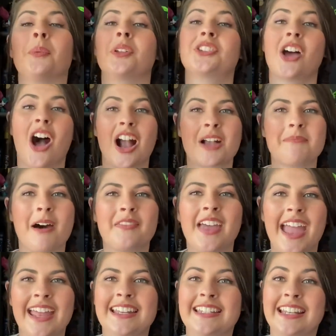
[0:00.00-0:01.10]
We'll talk about
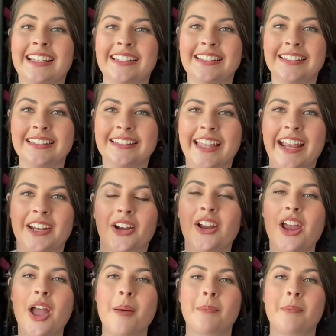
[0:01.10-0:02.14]
the ending later.